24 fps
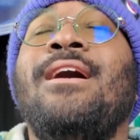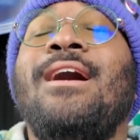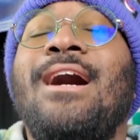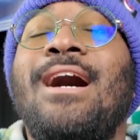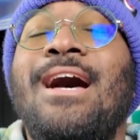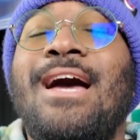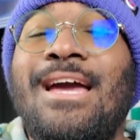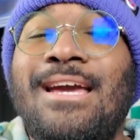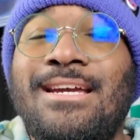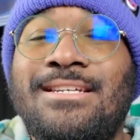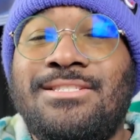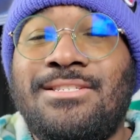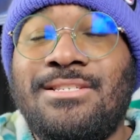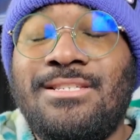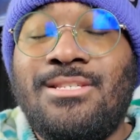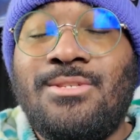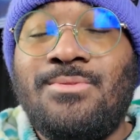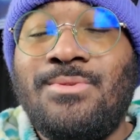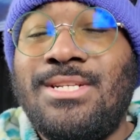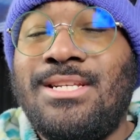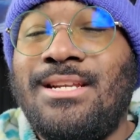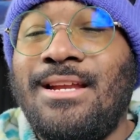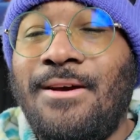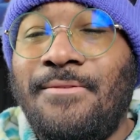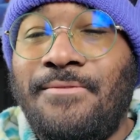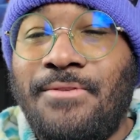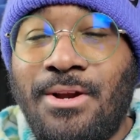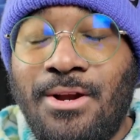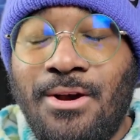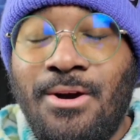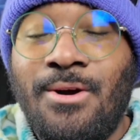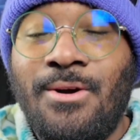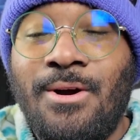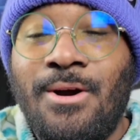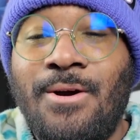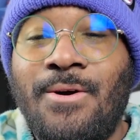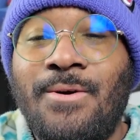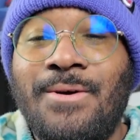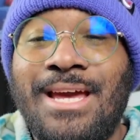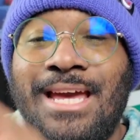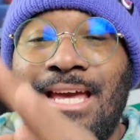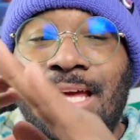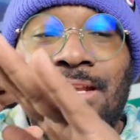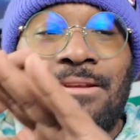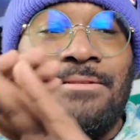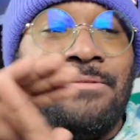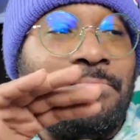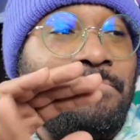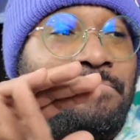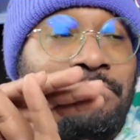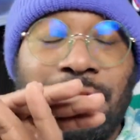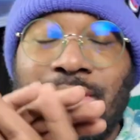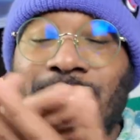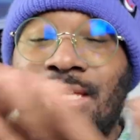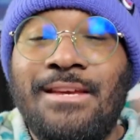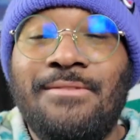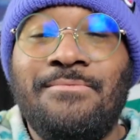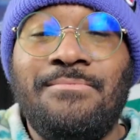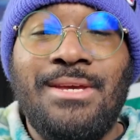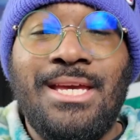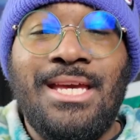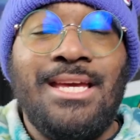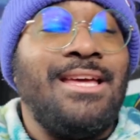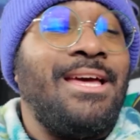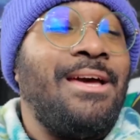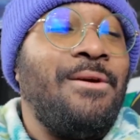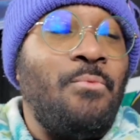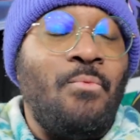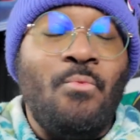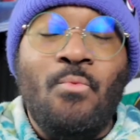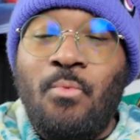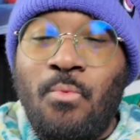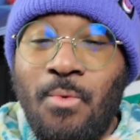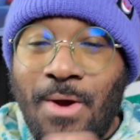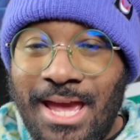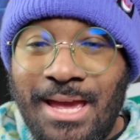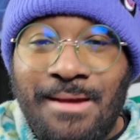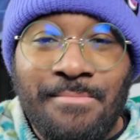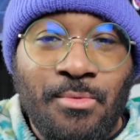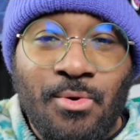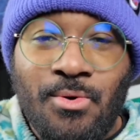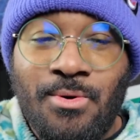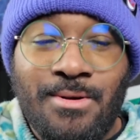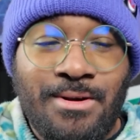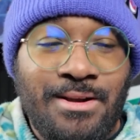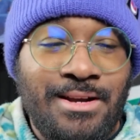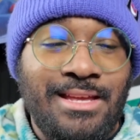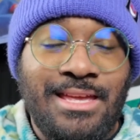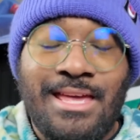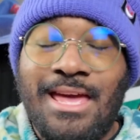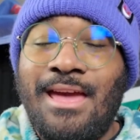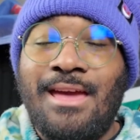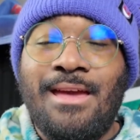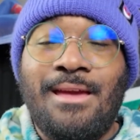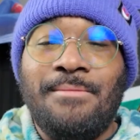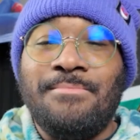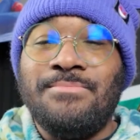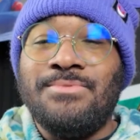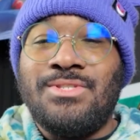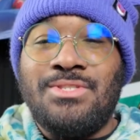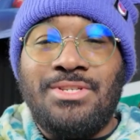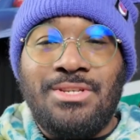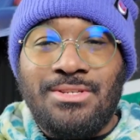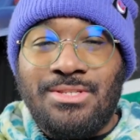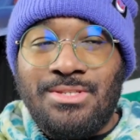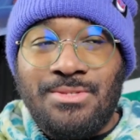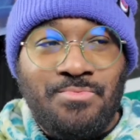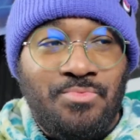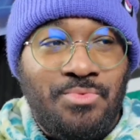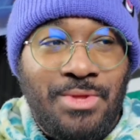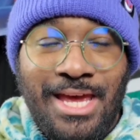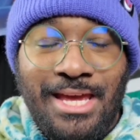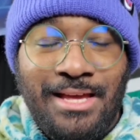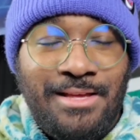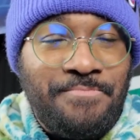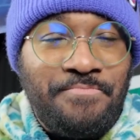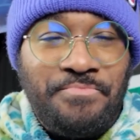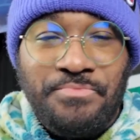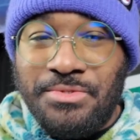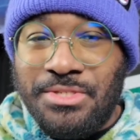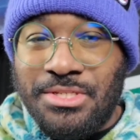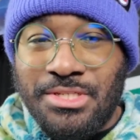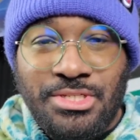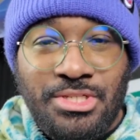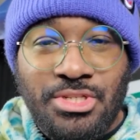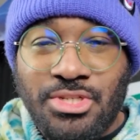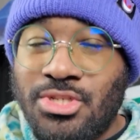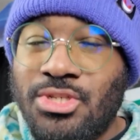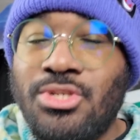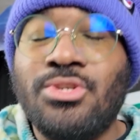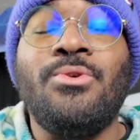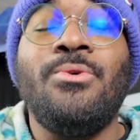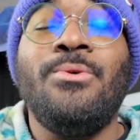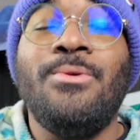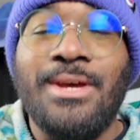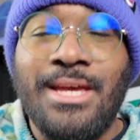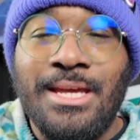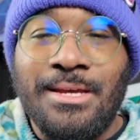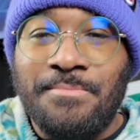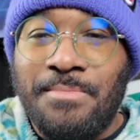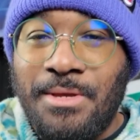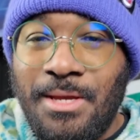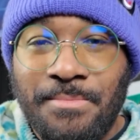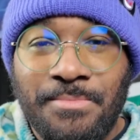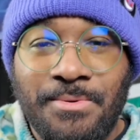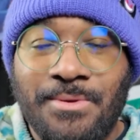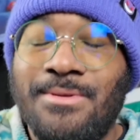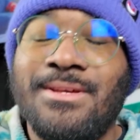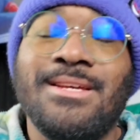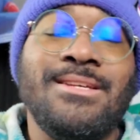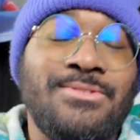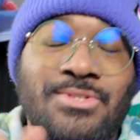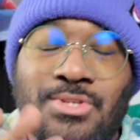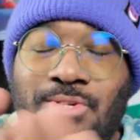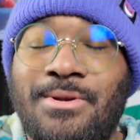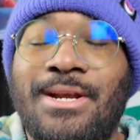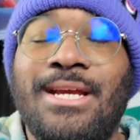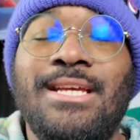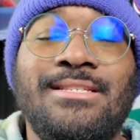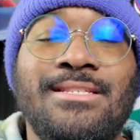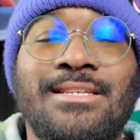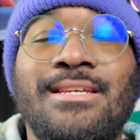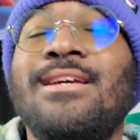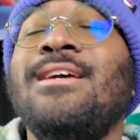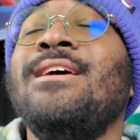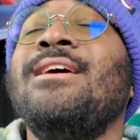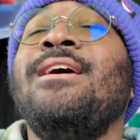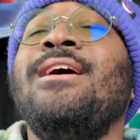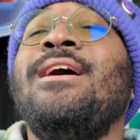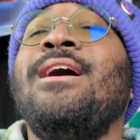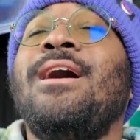I actually switched it out for Ho-Oh, and believe me, way more games just destroying people. It was crazy.